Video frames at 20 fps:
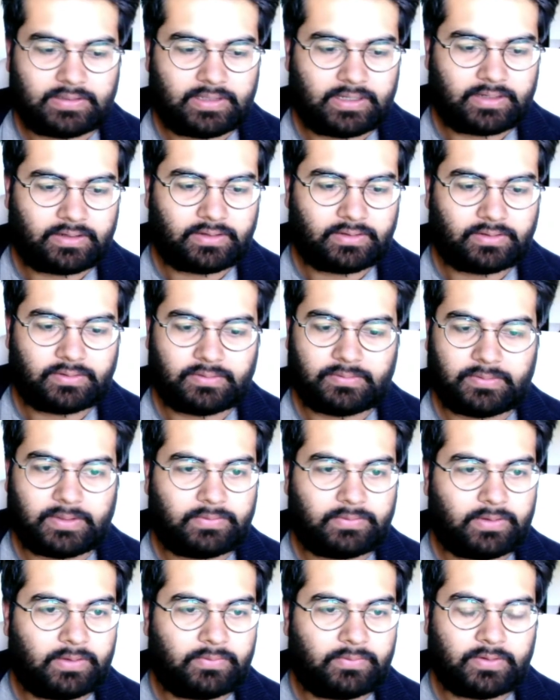Like
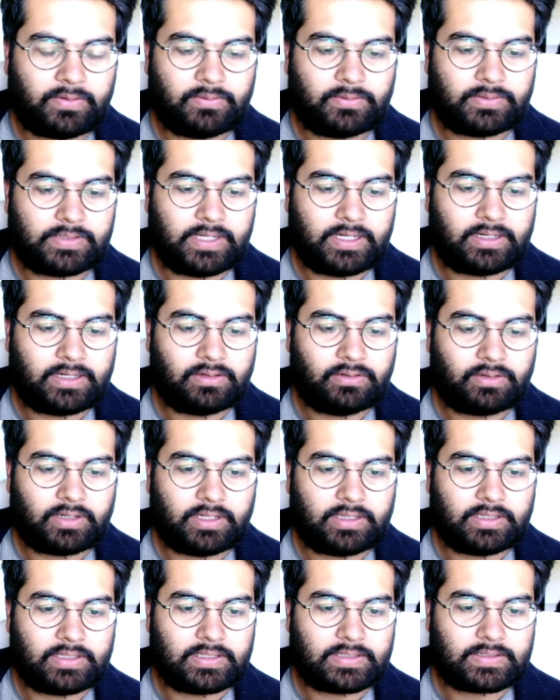if you take a look
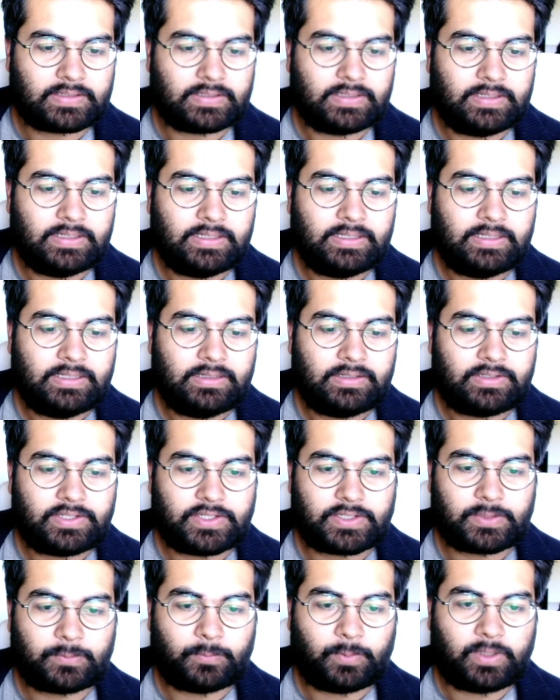at this
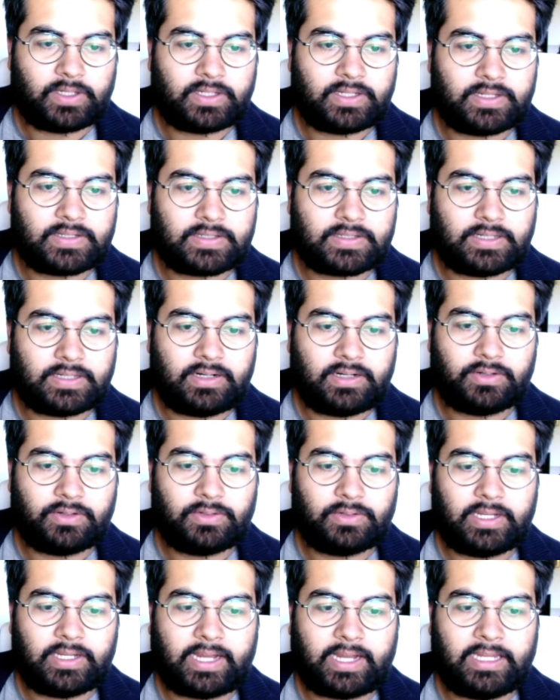just 1 year scenario,
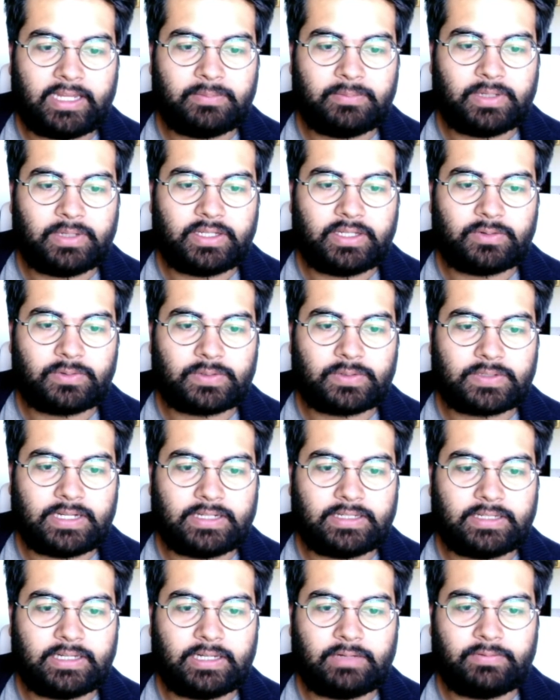like anybody who
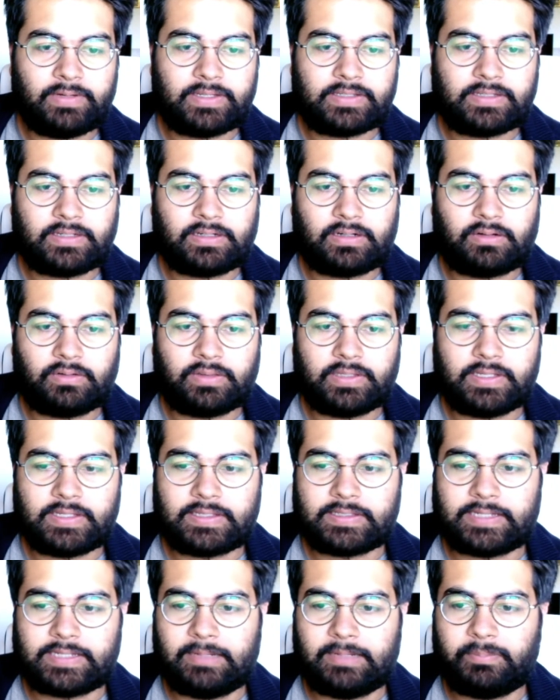started investing around
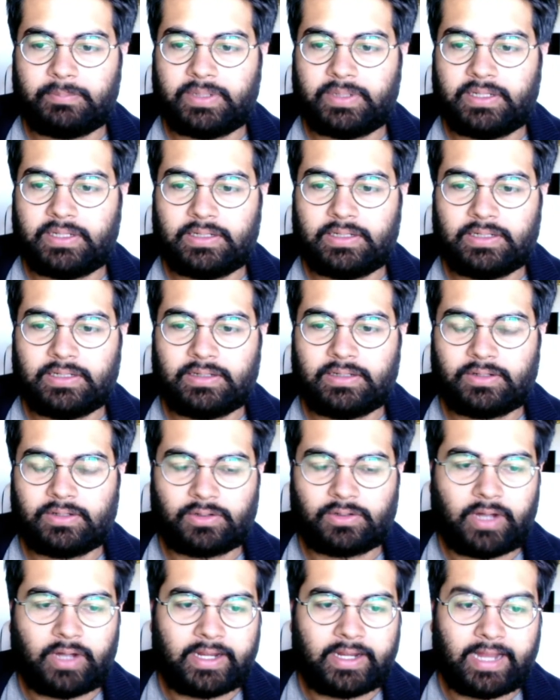this time peak,
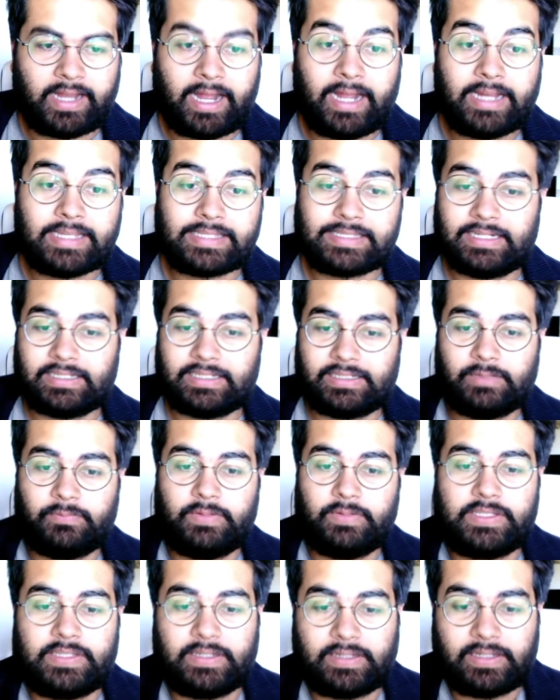and I started
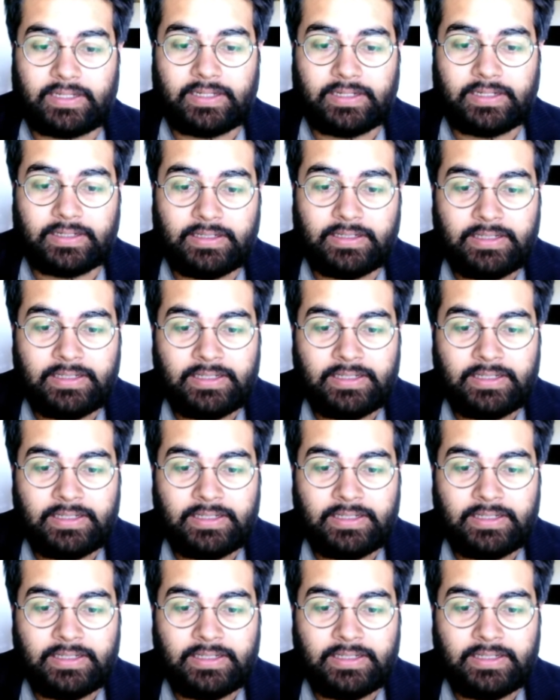investing here.